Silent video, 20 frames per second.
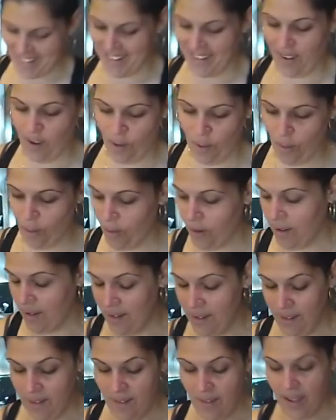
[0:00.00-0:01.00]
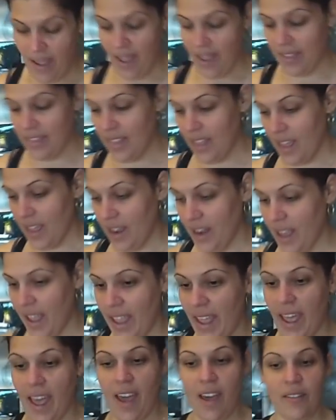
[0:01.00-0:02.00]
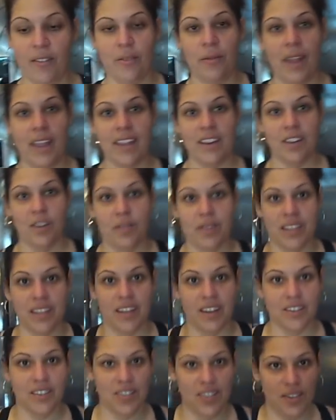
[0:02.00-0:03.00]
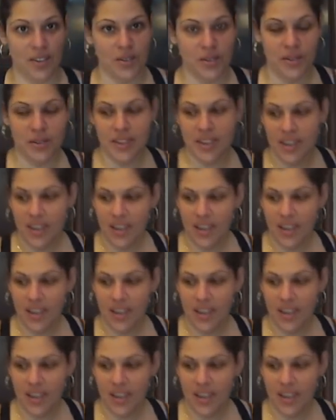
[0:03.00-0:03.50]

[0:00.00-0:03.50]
No. And then I have oregano in there too.